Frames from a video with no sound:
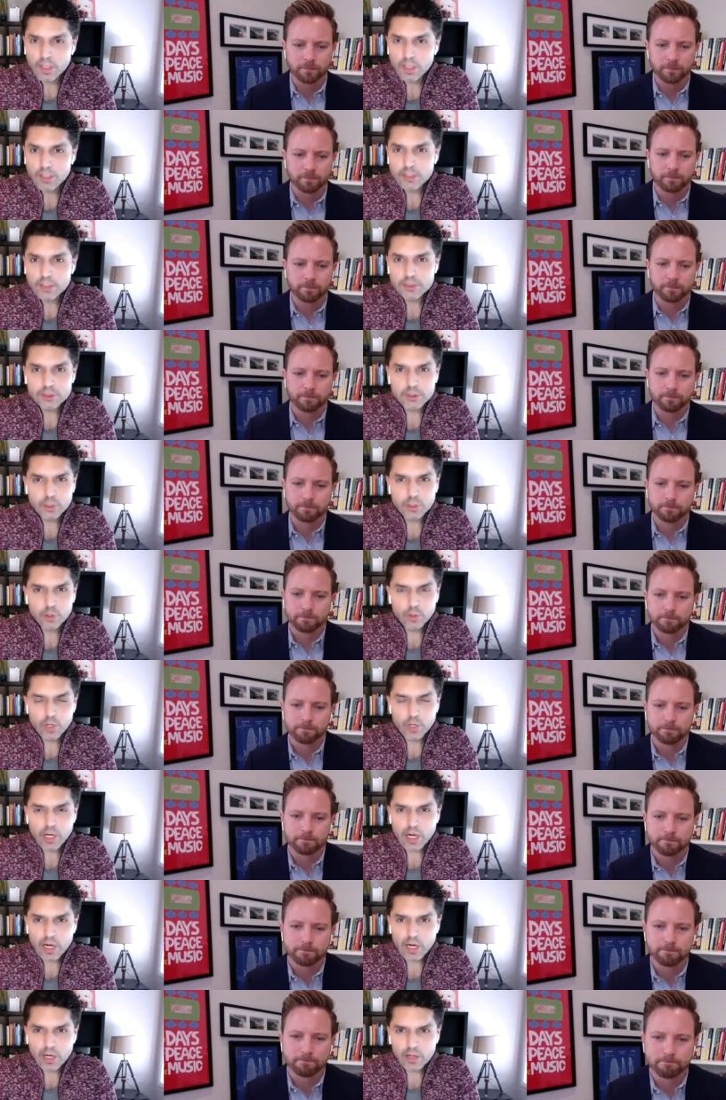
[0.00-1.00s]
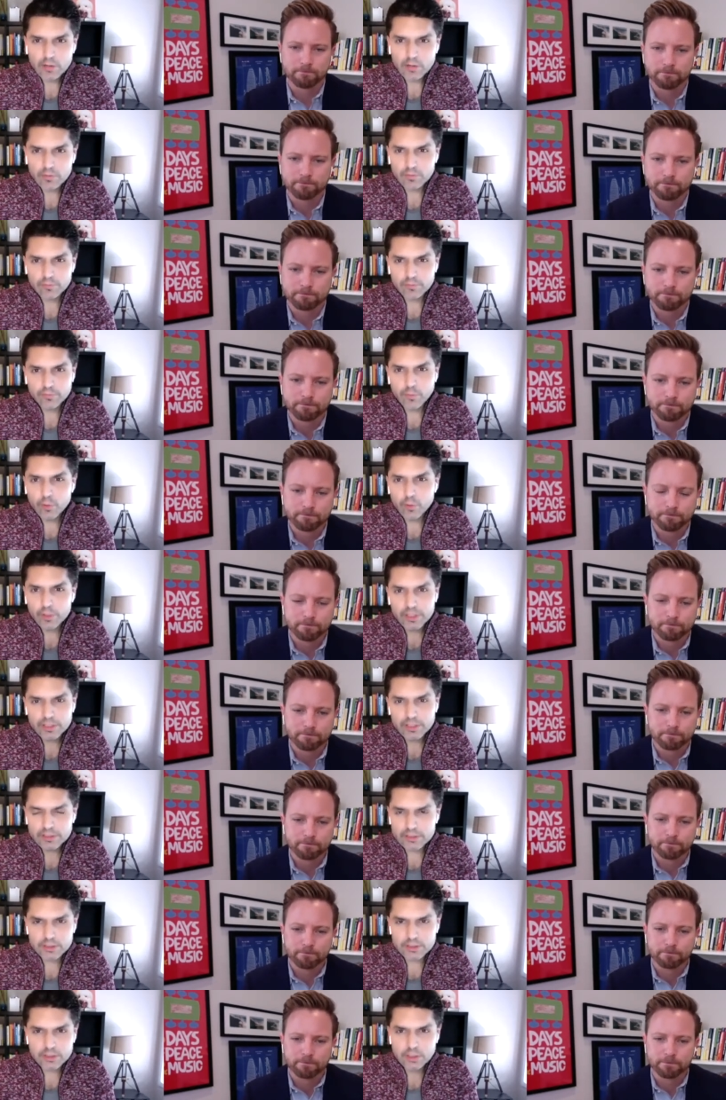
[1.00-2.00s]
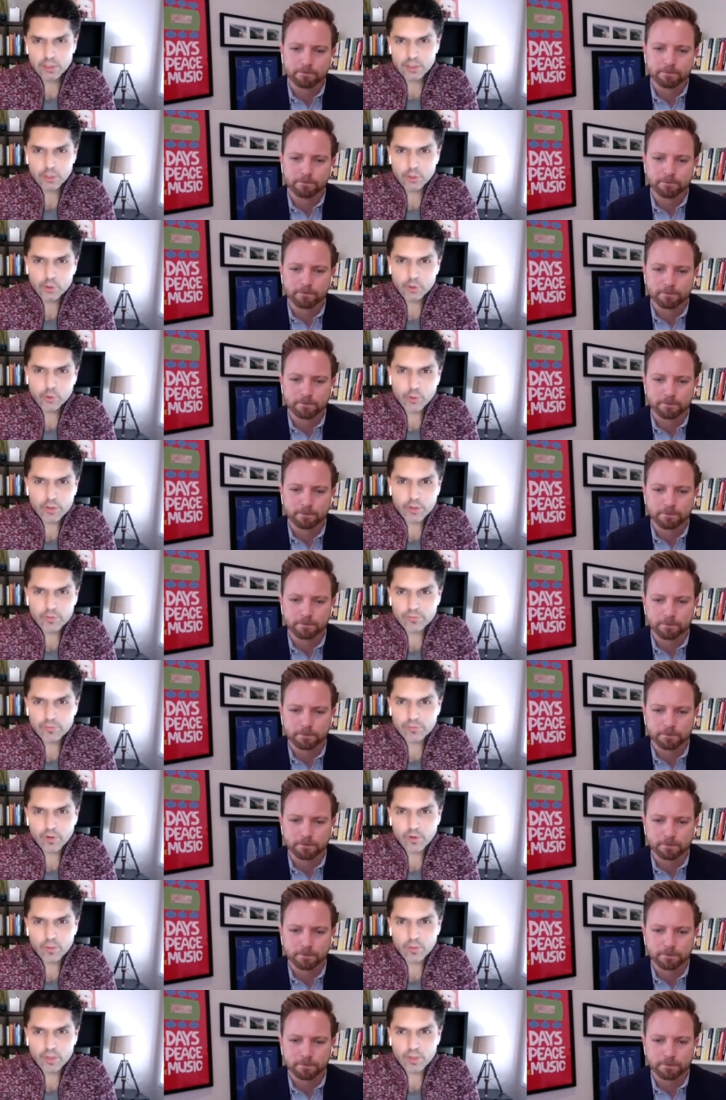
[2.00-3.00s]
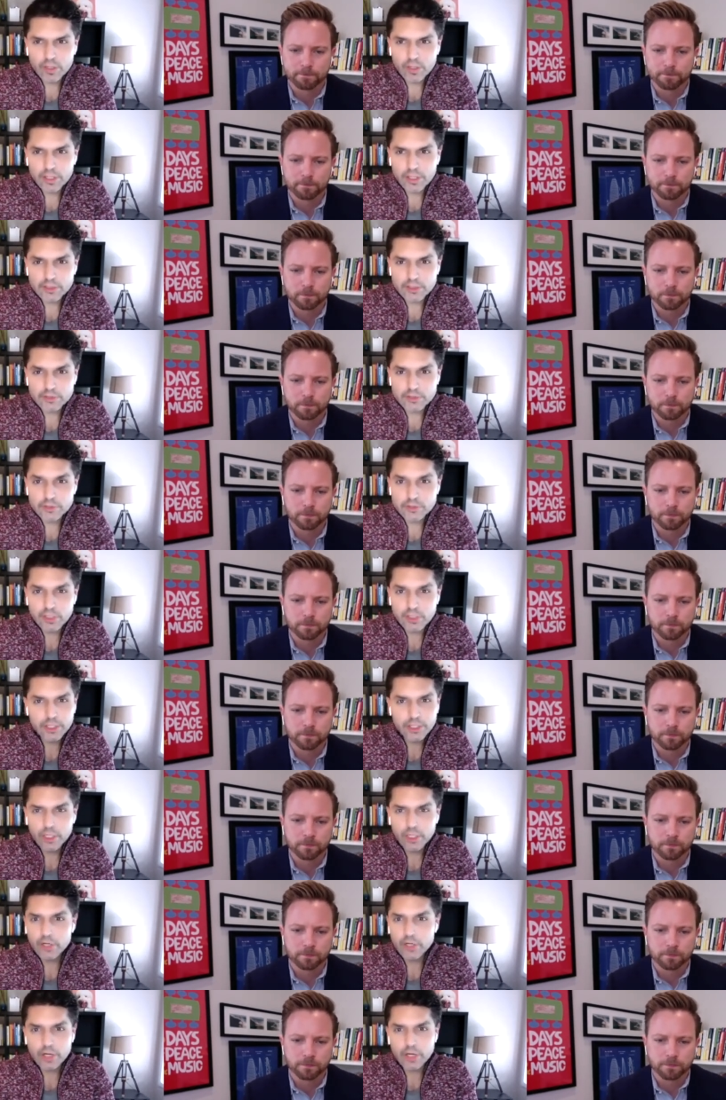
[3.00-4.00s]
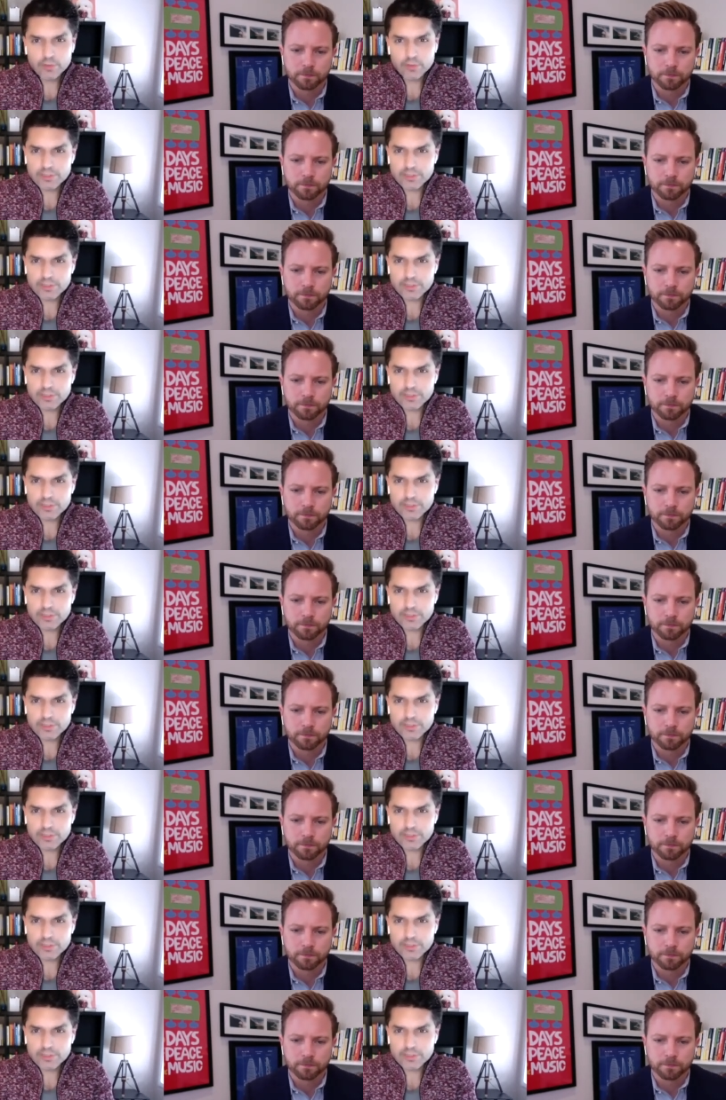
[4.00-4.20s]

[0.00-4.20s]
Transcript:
Speaker 1: So our focus, you know, going forward is really around